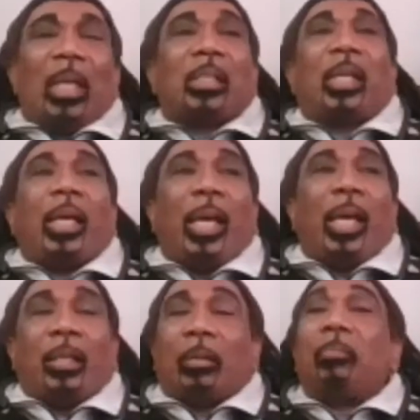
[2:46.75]
I said,
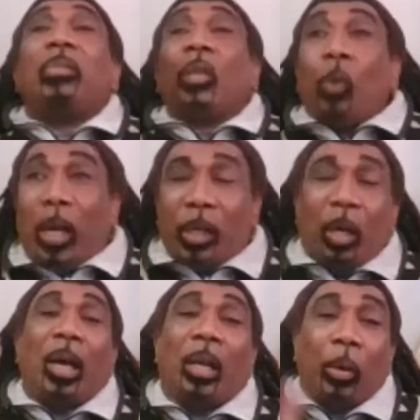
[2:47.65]
hey, me going
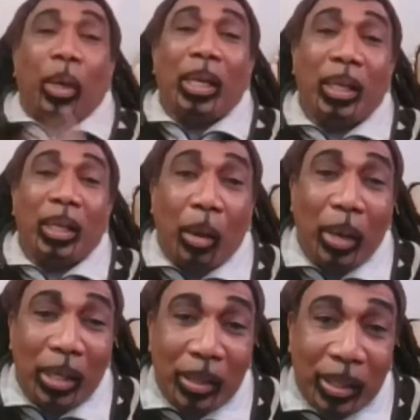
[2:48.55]
down and I'm going
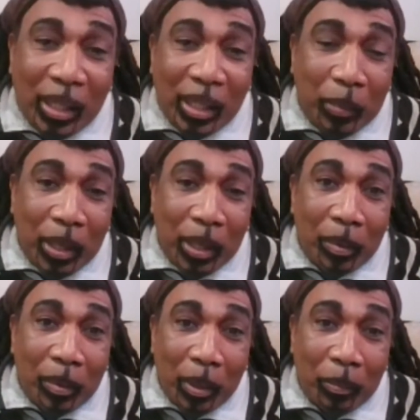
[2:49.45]
to seek
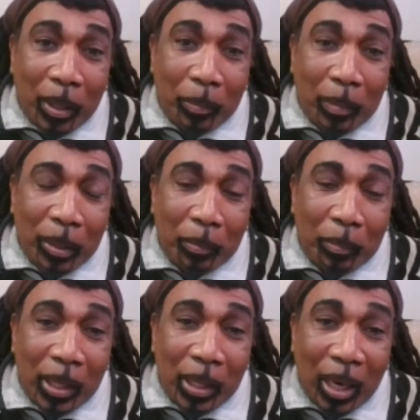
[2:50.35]

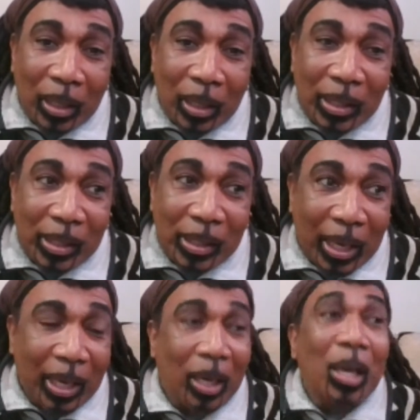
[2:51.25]
my heart's
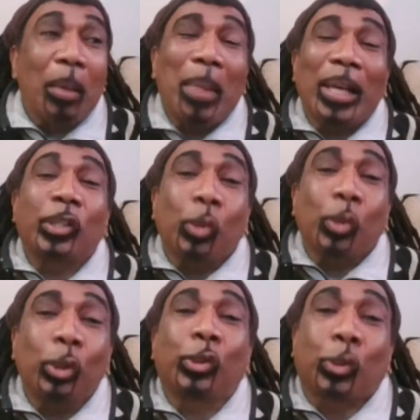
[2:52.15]
desire, my
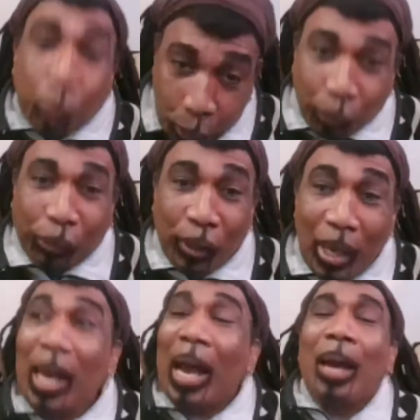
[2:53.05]
soul's truth.
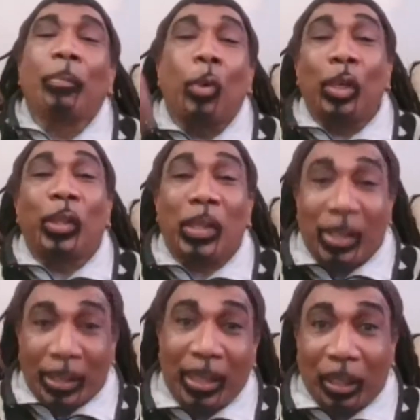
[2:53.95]
I am going to
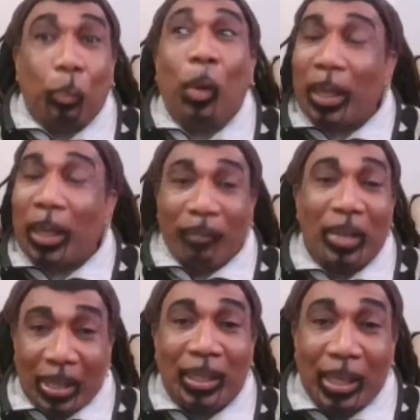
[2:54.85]
seek it, whatever
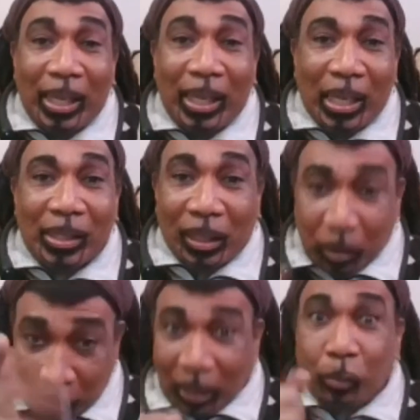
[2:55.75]
the Dickens that is.
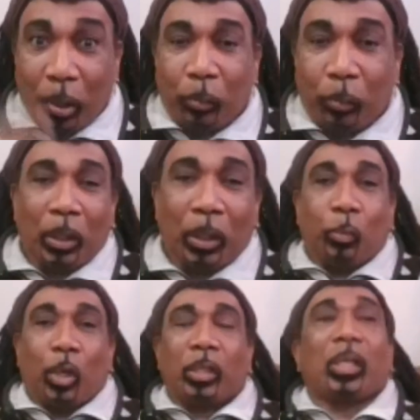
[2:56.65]
But I know what it
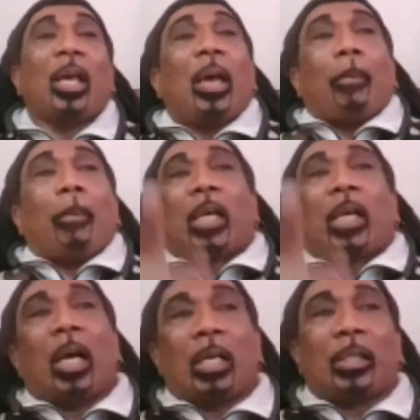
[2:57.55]
was.
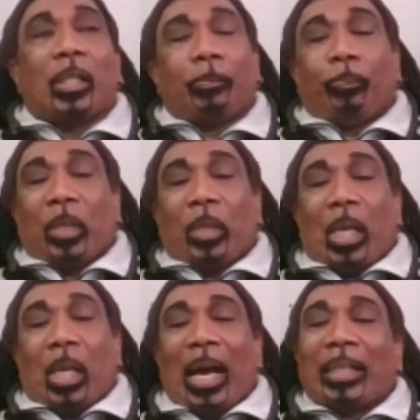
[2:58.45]
Because
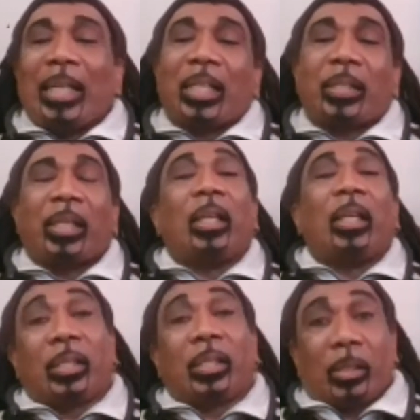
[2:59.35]
at
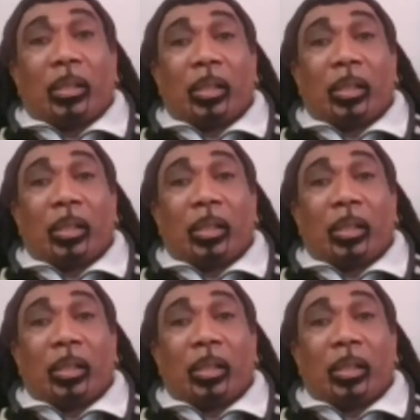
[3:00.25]
Excelsior